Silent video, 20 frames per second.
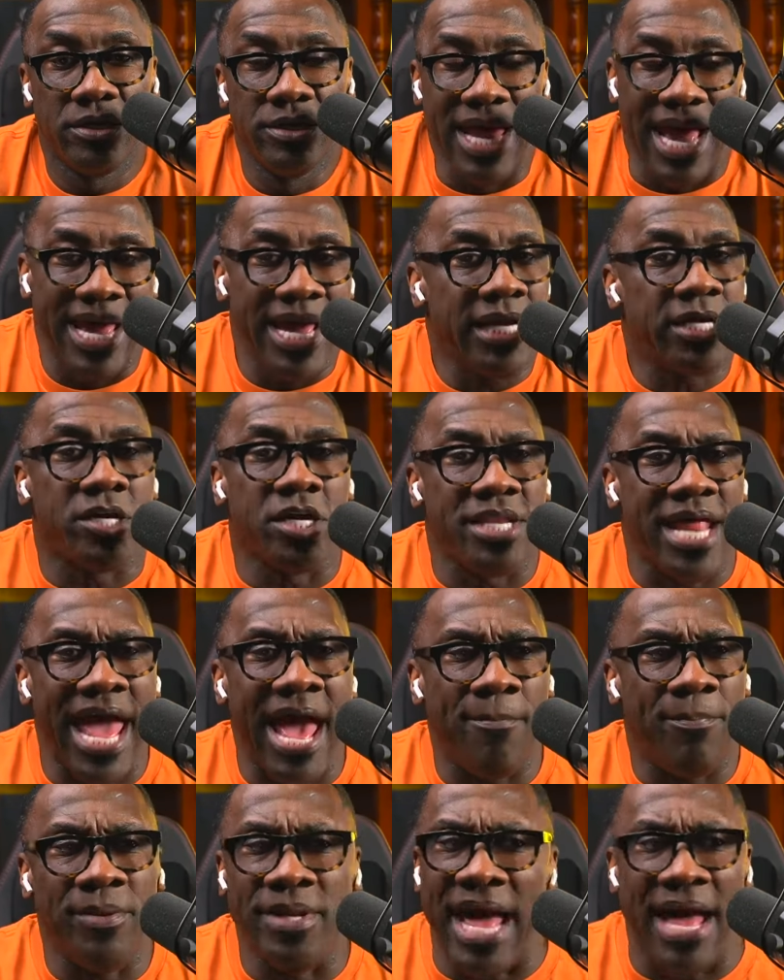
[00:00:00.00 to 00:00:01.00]
Now it could
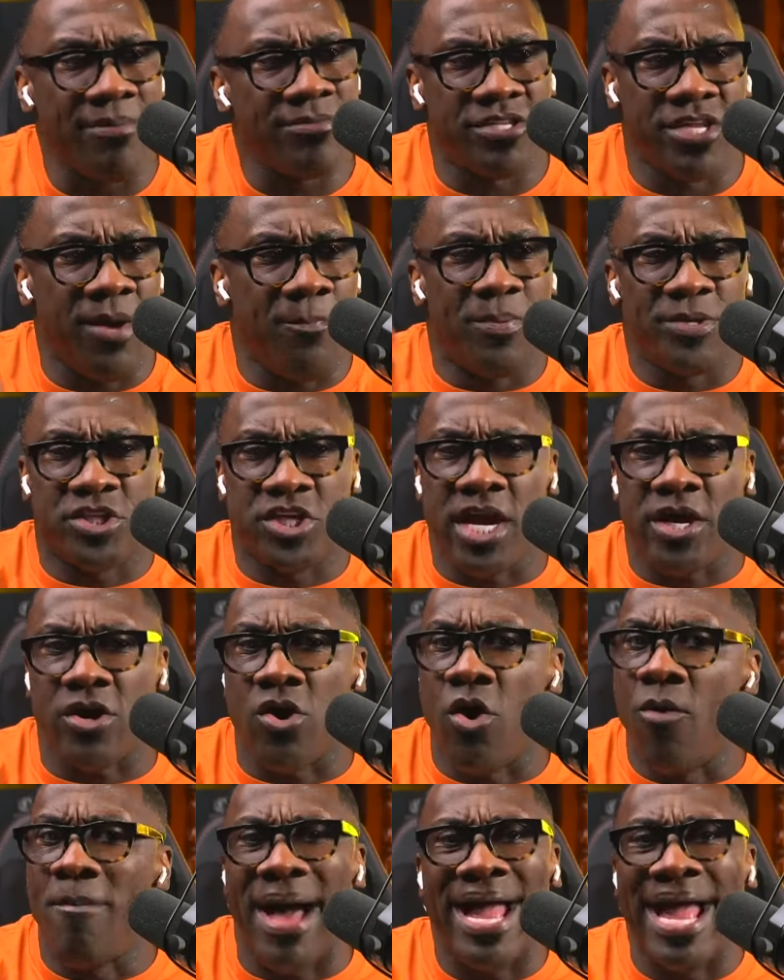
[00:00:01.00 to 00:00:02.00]
happen. Isaiah
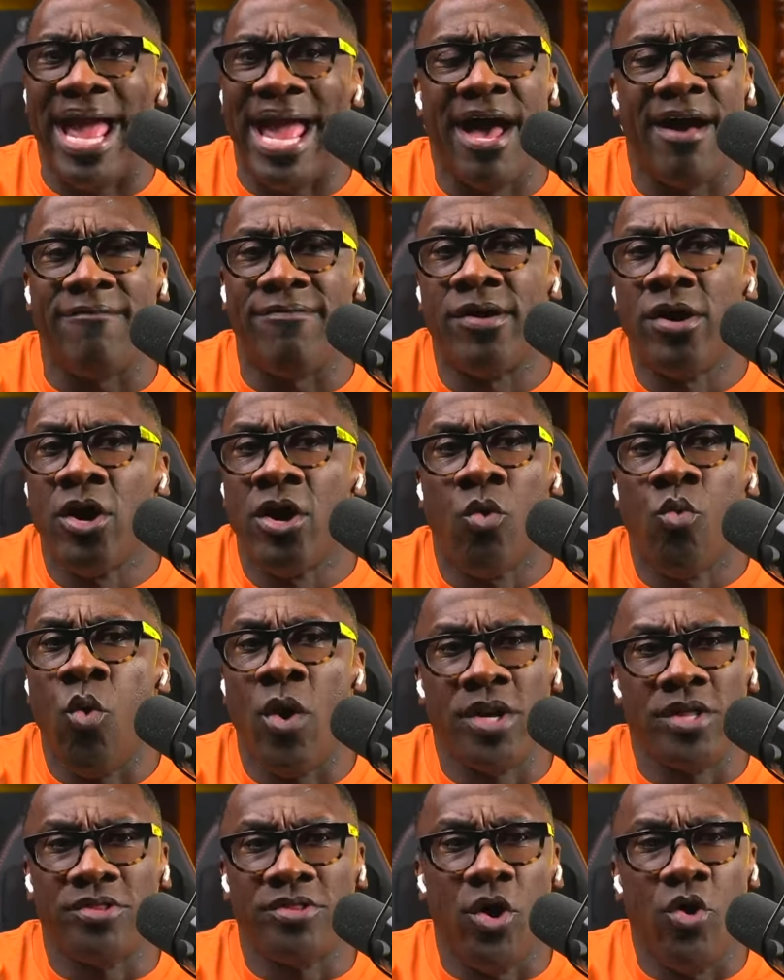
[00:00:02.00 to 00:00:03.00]
Pacheco mm might mm-hmm. have
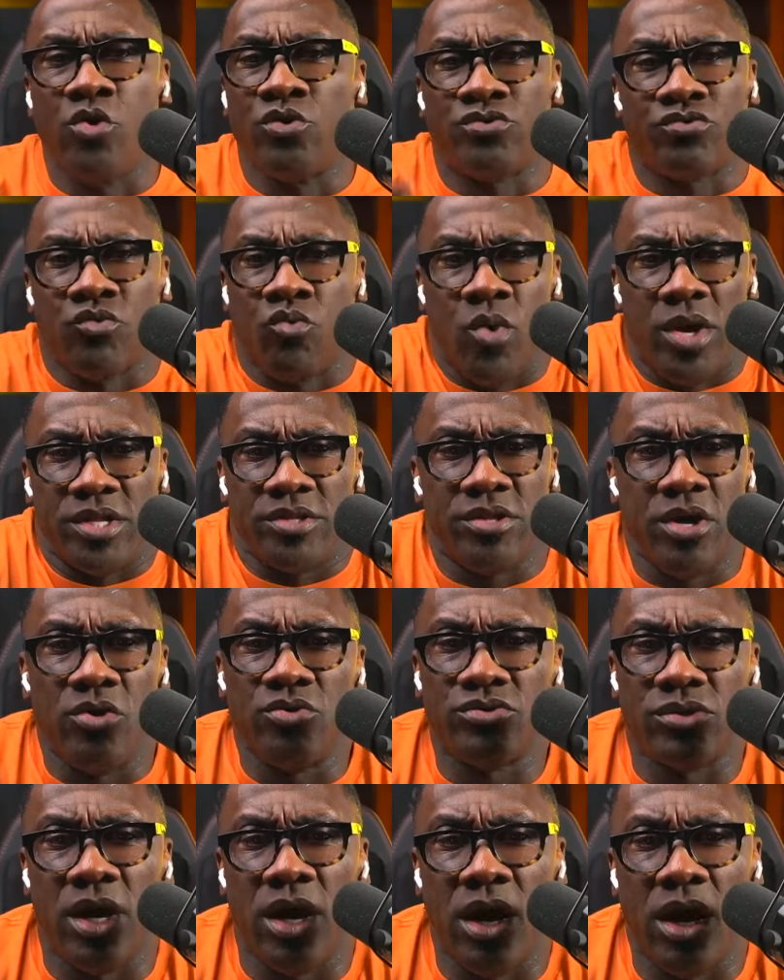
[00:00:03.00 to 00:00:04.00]
one of those one of
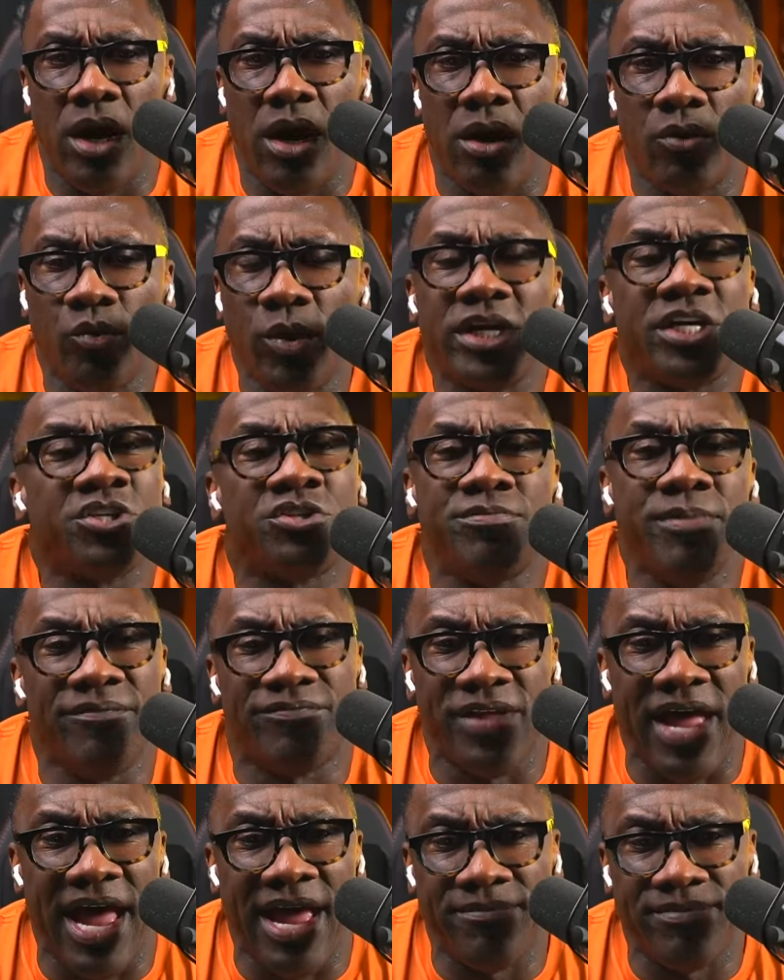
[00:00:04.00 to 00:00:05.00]
those uh, uh, Ricky
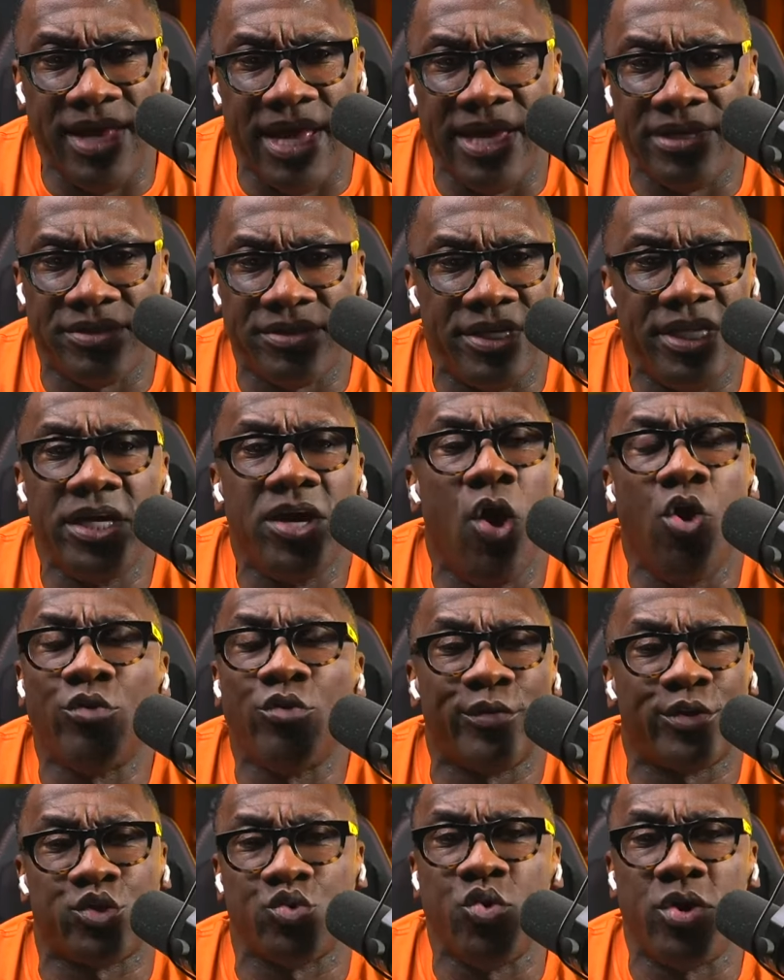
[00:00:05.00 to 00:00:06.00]
Smith type days, and he
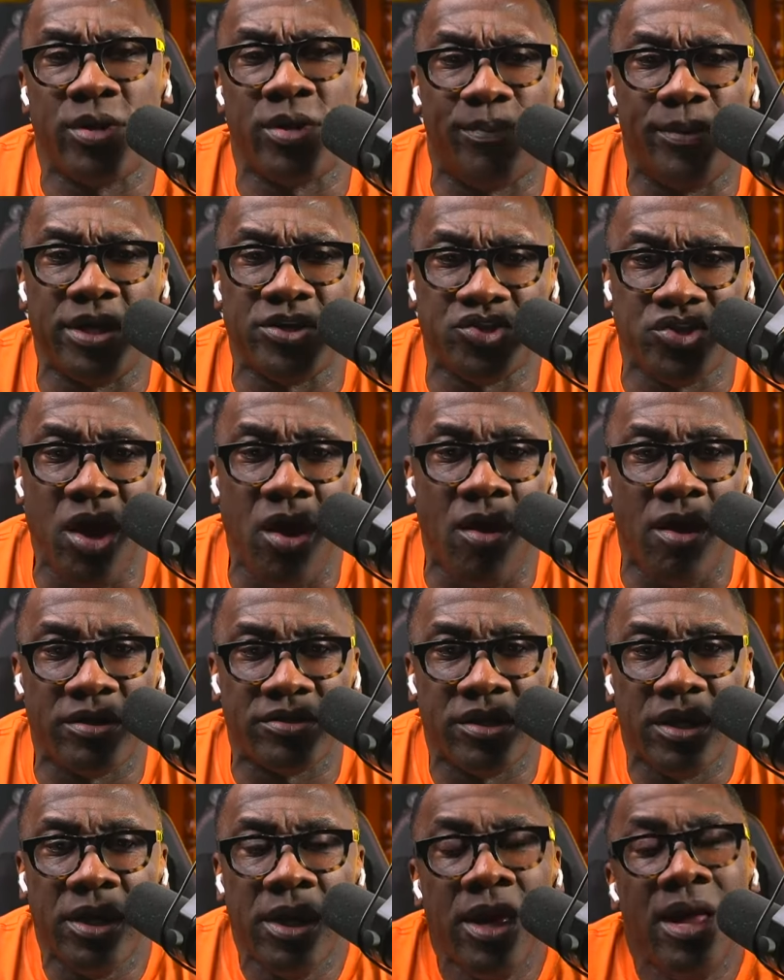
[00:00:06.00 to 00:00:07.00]
goes for 200 plus
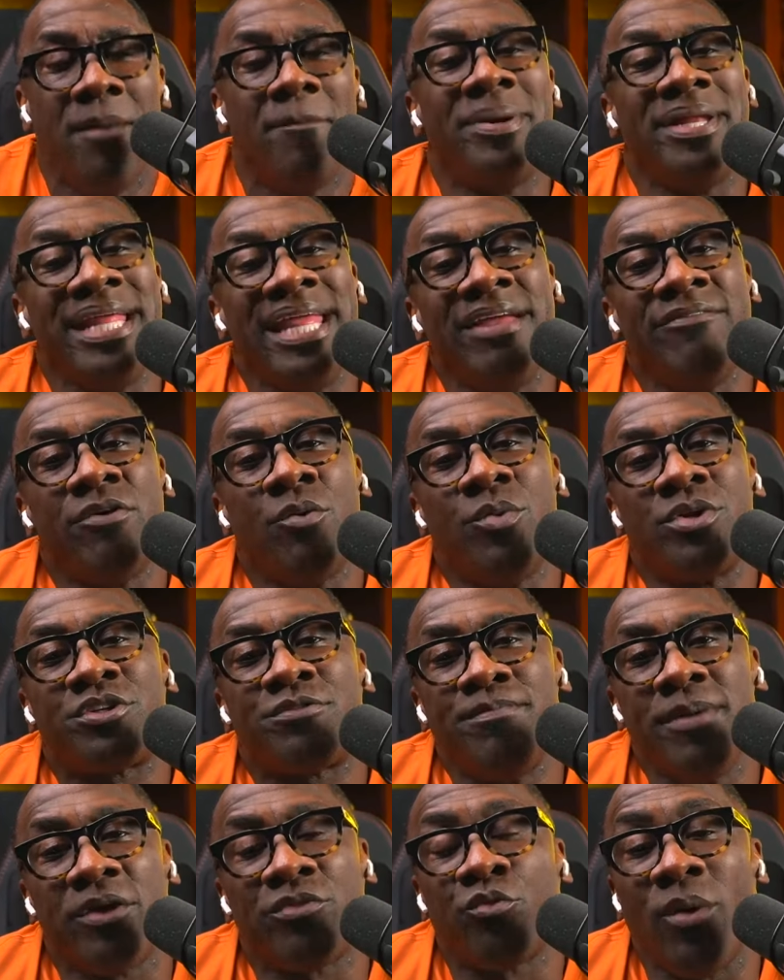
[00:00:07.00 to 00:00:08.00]
yards. But even when
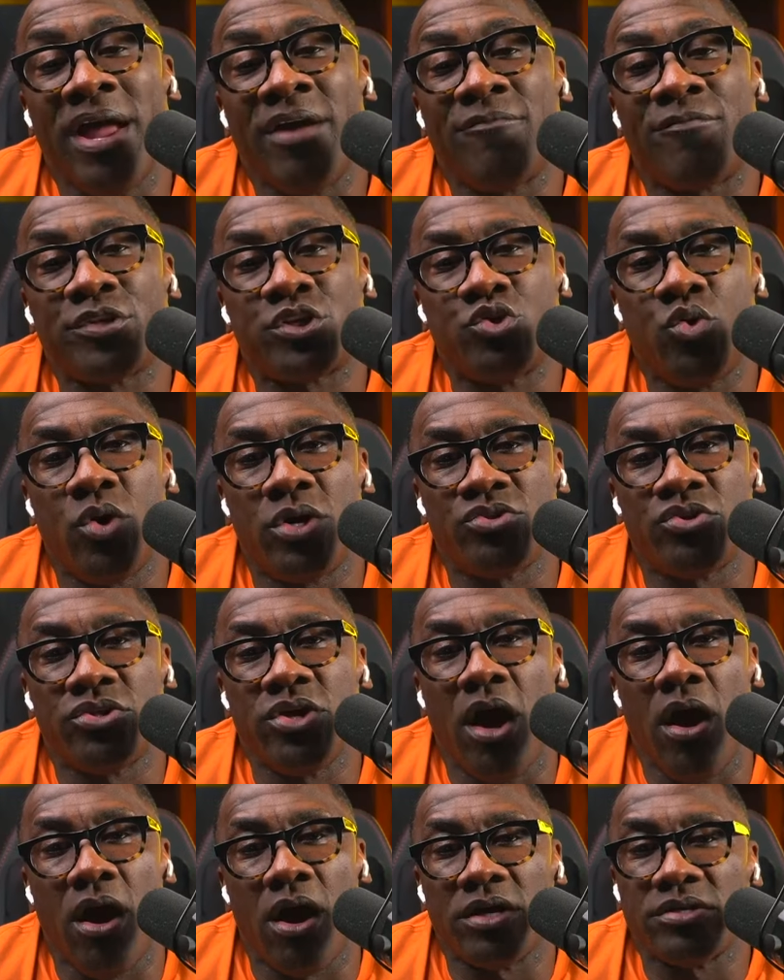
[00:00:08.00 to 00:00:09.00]
Smith ran for 200 right.
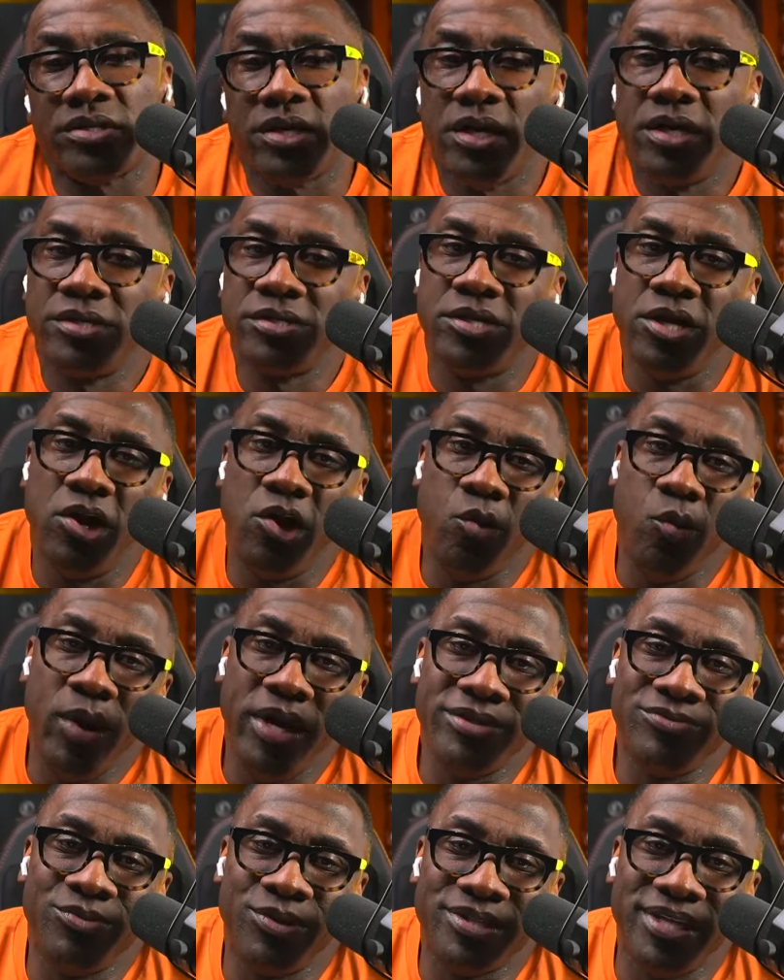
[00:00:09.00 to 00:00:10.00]
yards, Doug
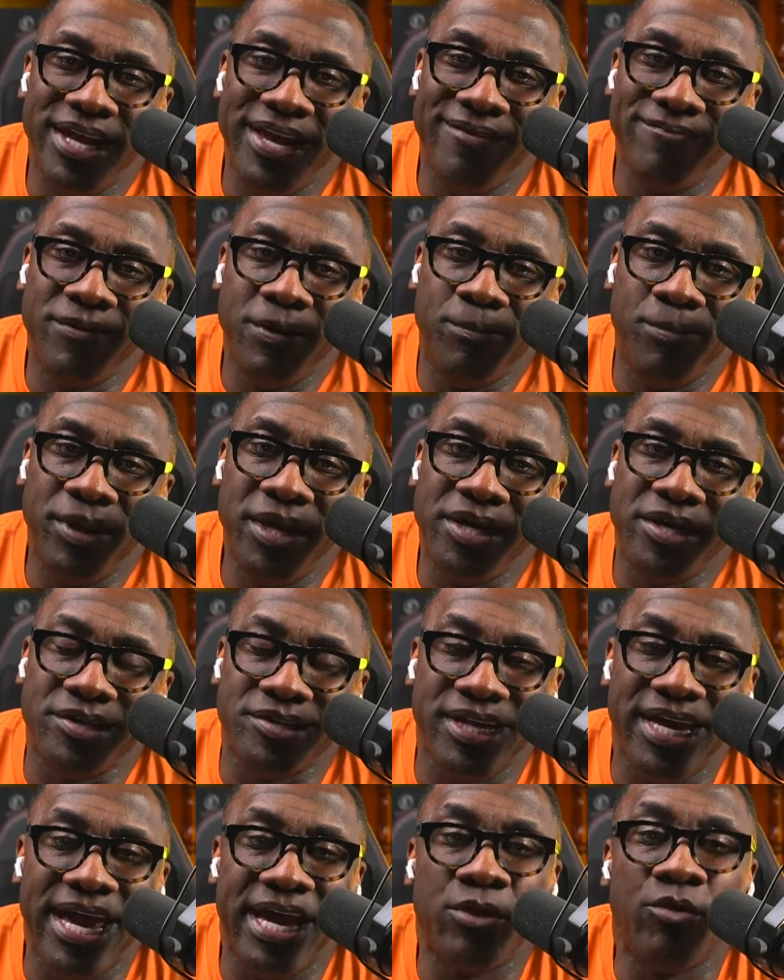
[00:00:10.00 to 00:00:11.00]
Williams was the MVP
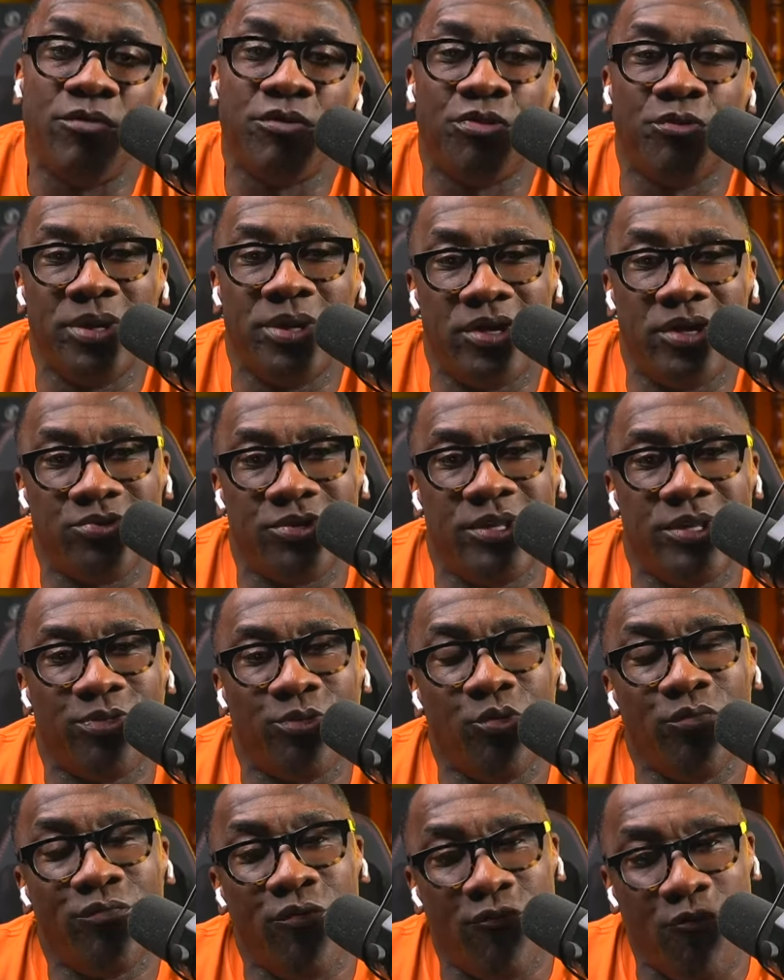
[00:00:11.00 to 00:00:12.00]
because he had over 300 and
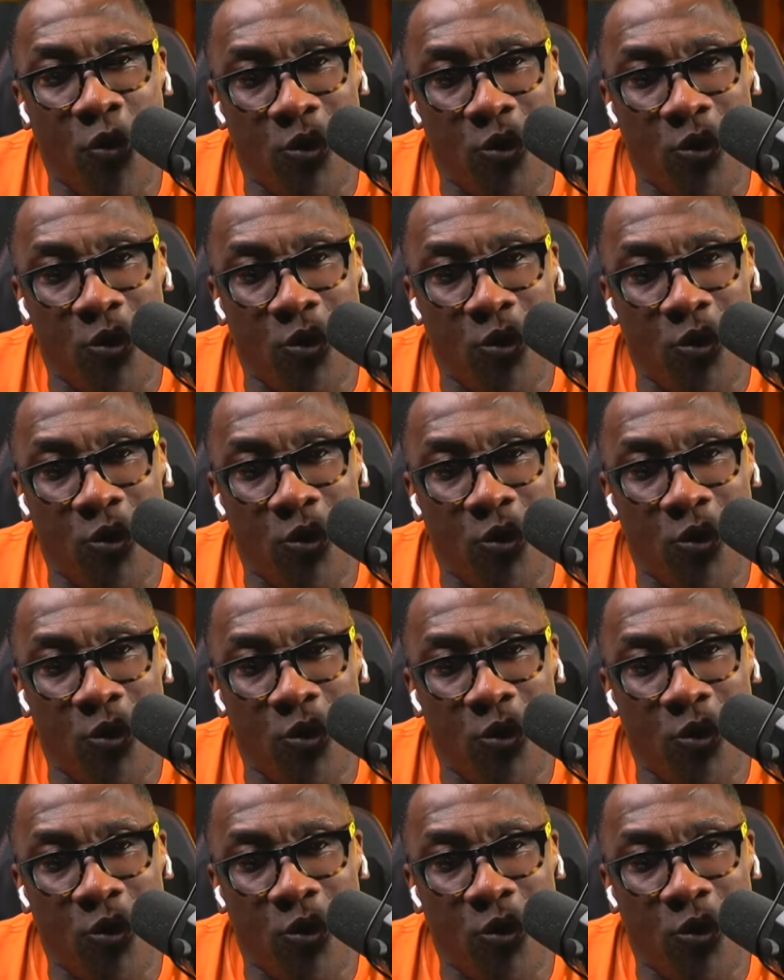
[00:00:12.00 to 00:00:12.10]
threw for